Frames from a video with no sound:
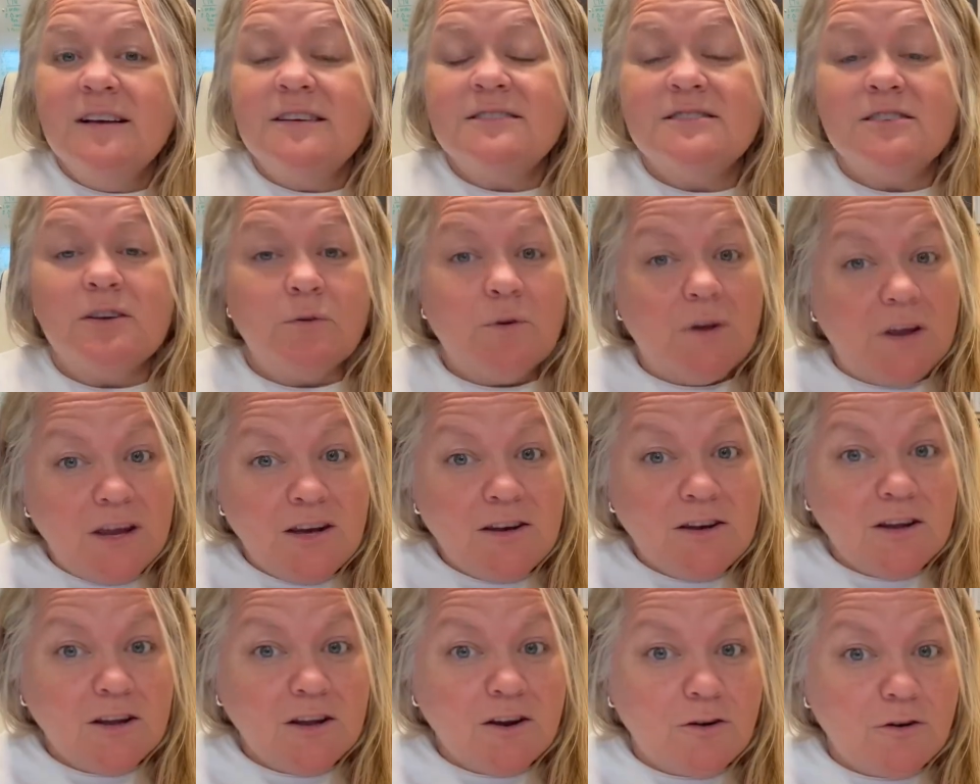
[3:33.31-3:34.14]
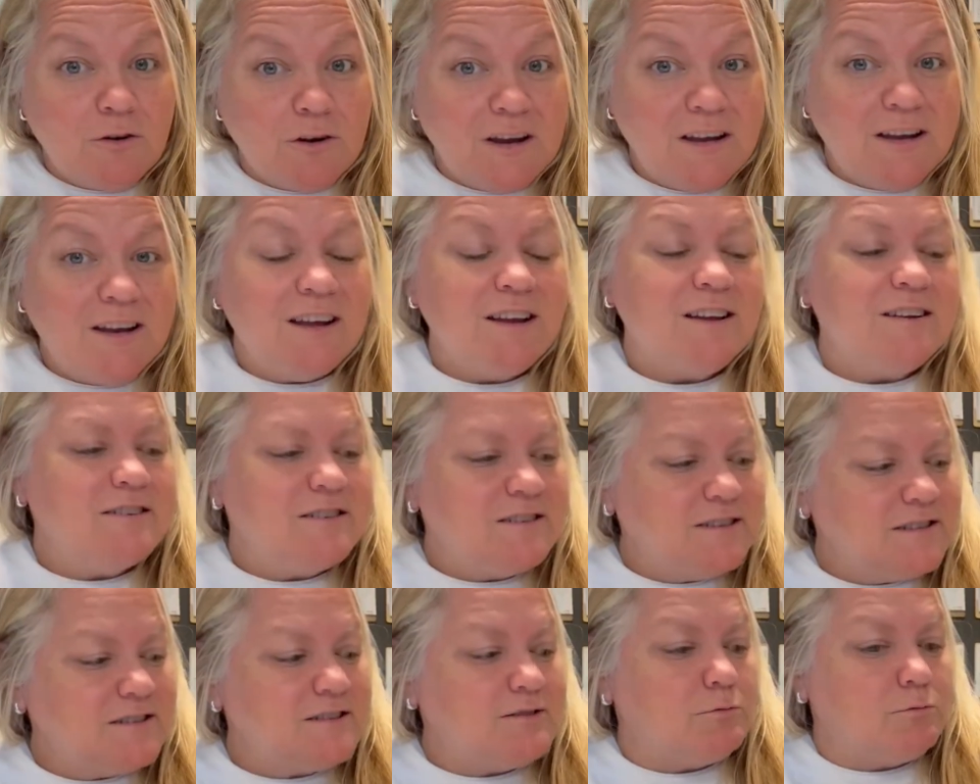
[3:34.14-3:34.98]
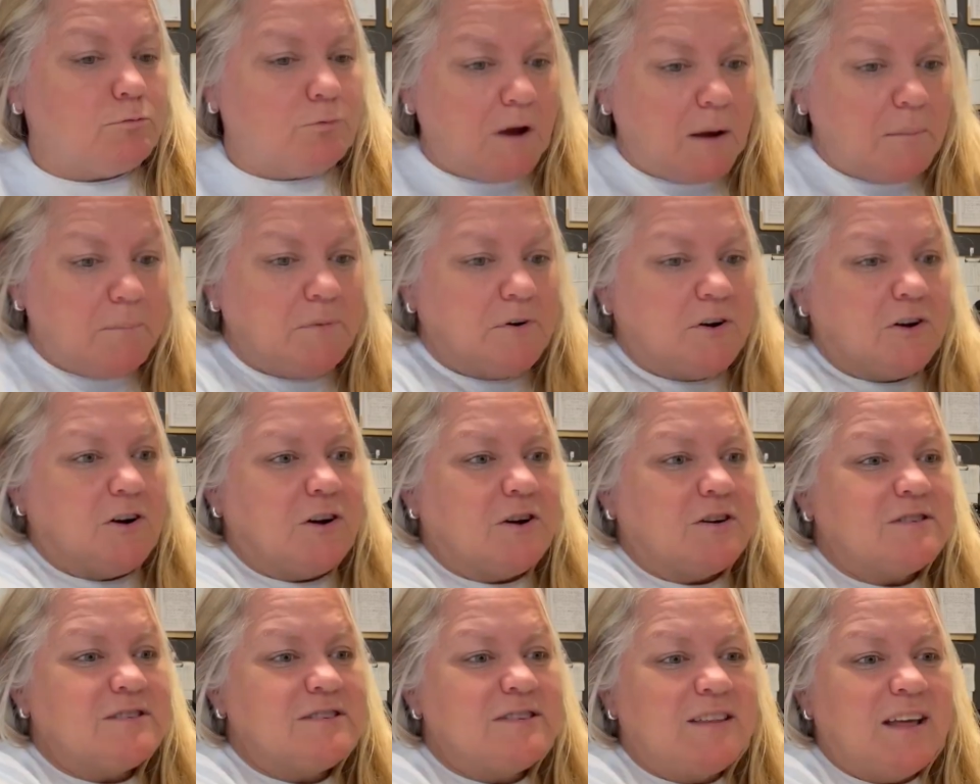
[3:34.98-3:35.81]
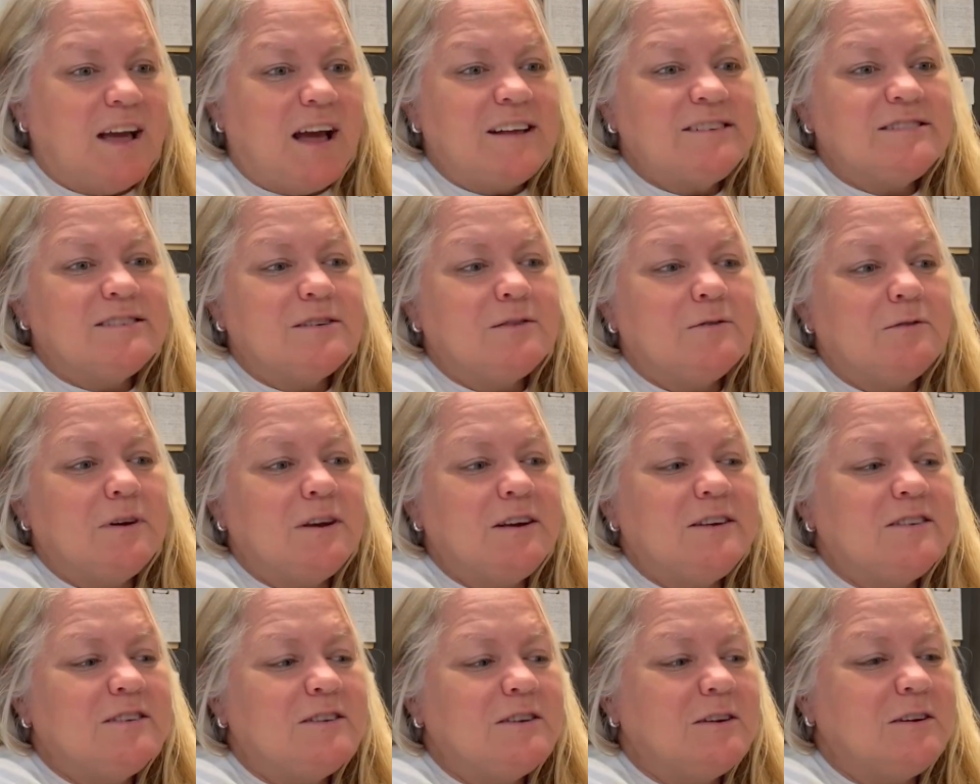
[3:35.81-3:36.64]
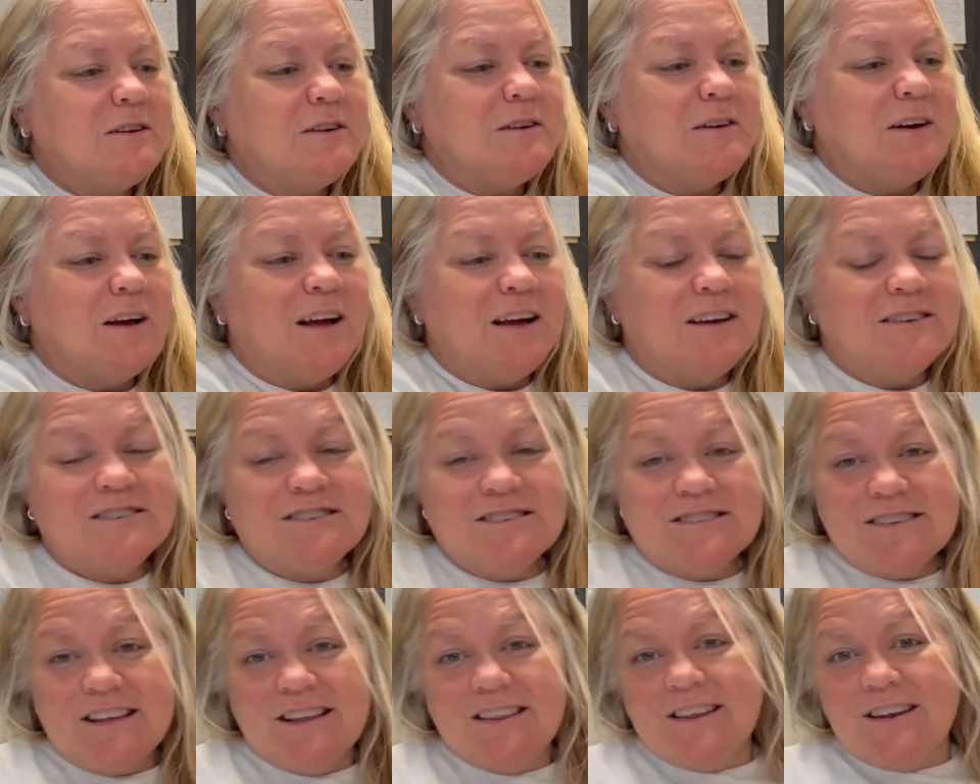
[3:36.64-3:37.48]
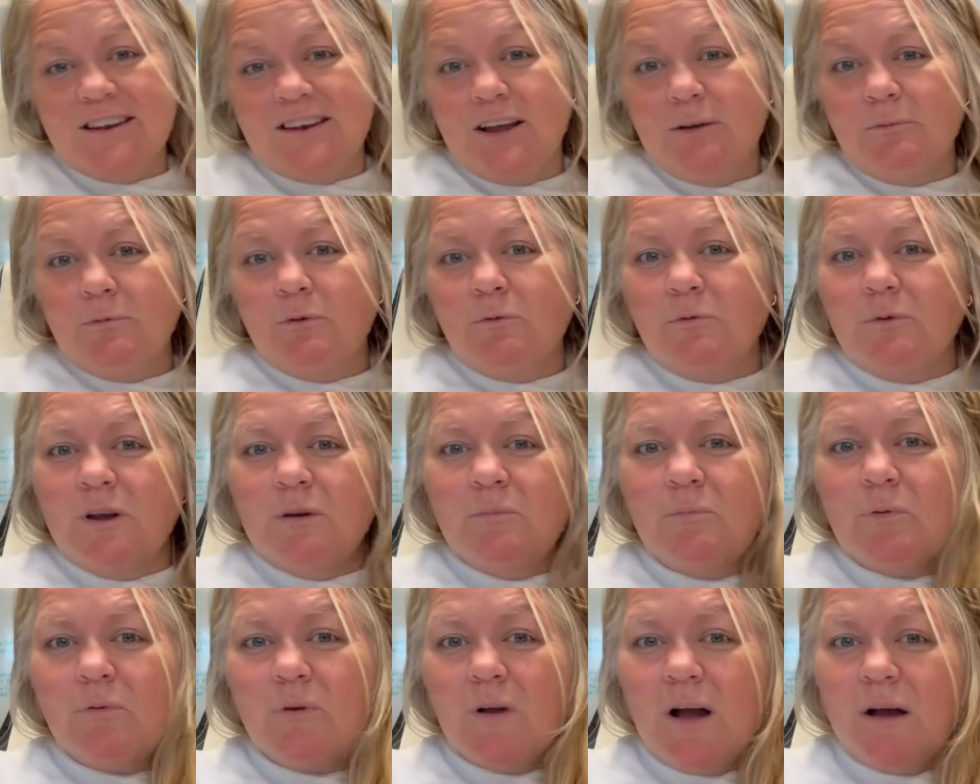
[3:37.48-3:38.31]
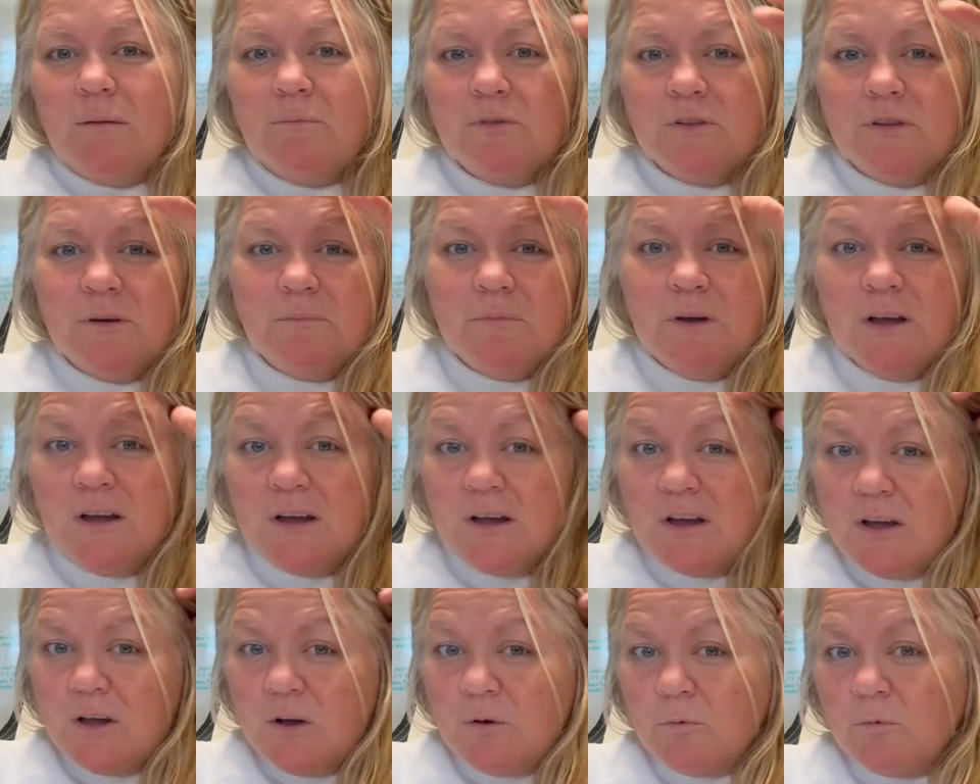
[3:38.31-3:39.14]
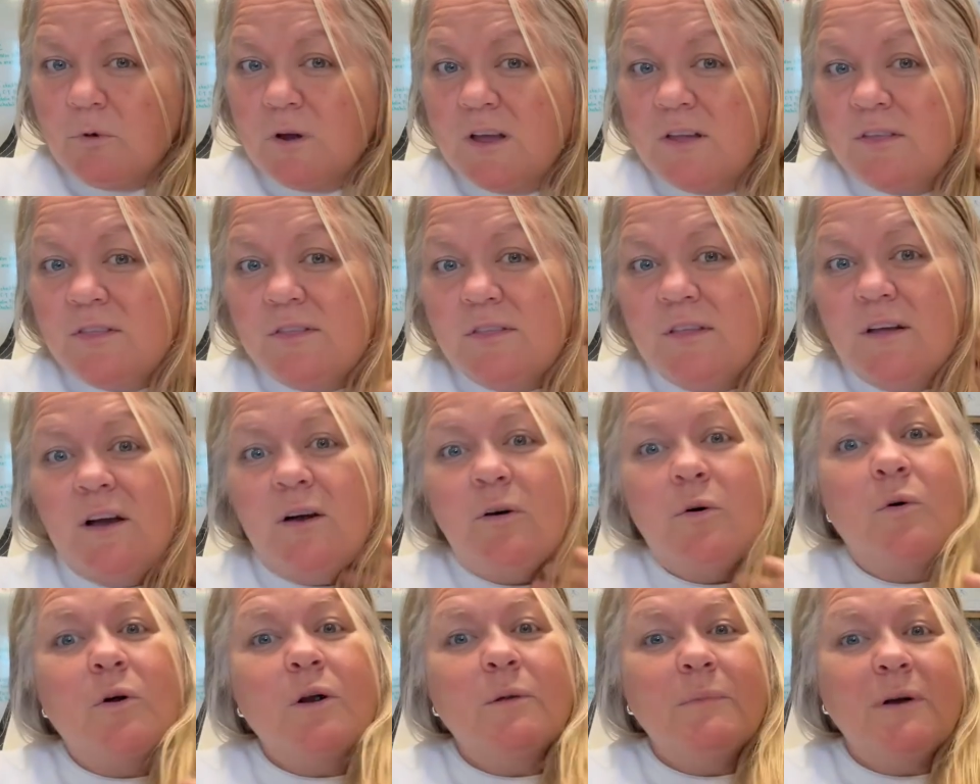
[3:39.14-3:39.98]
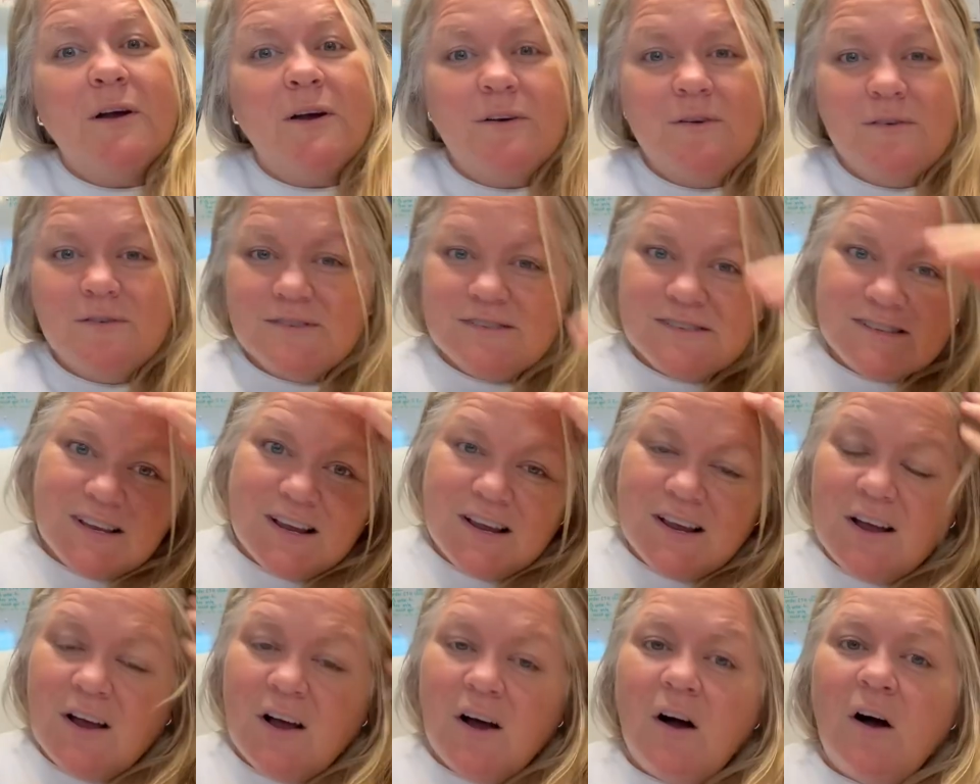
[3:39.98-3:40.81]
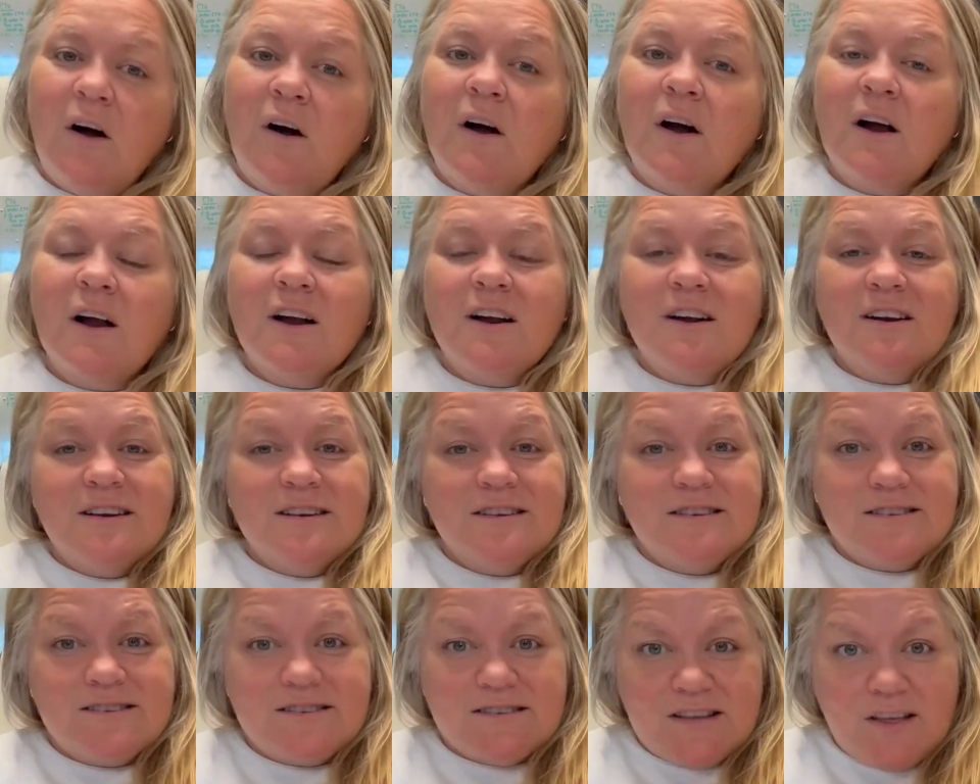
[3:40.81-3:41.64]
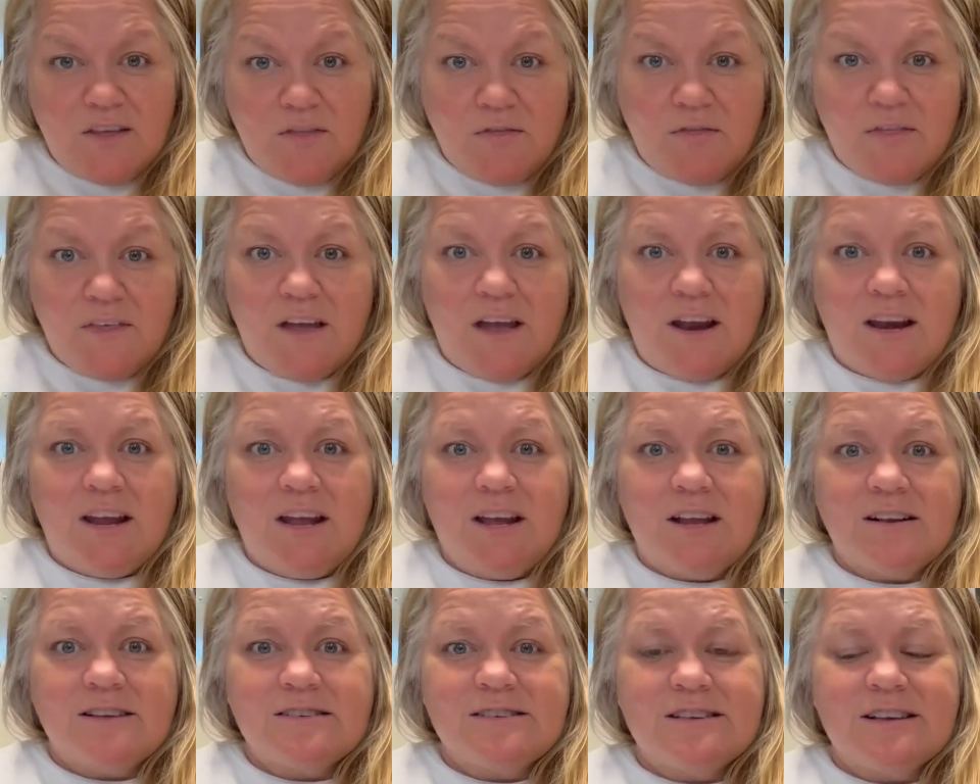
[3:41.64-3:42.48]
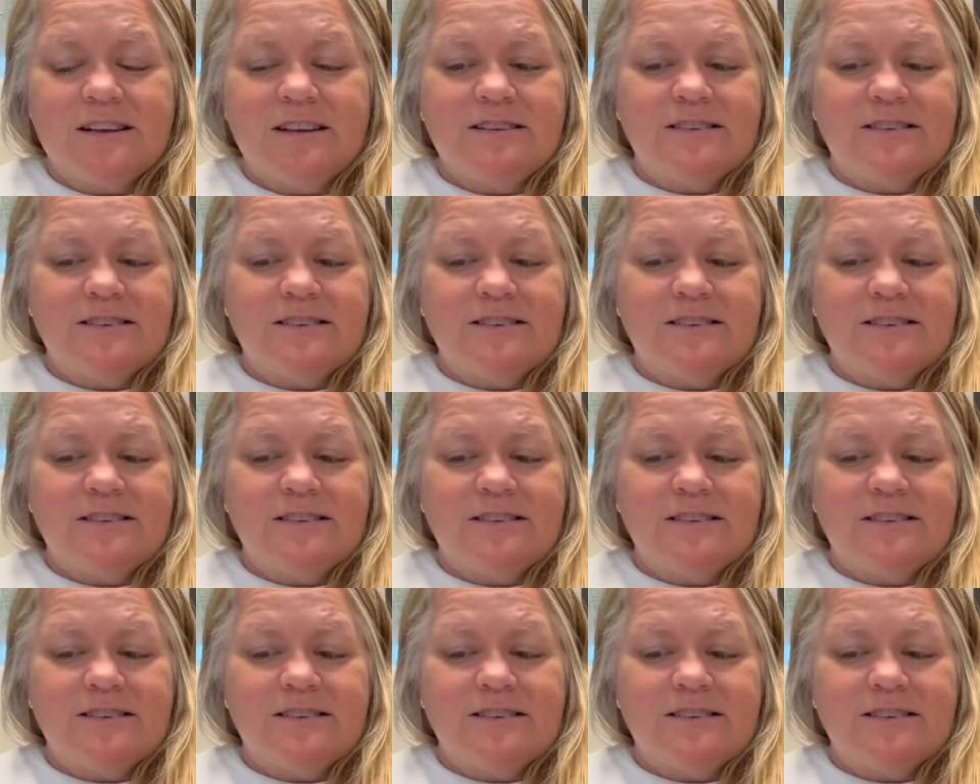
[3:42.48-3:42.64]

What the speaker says: So endocrine disruptors, that's going to, she said the #1 problem with hormones are synthetics.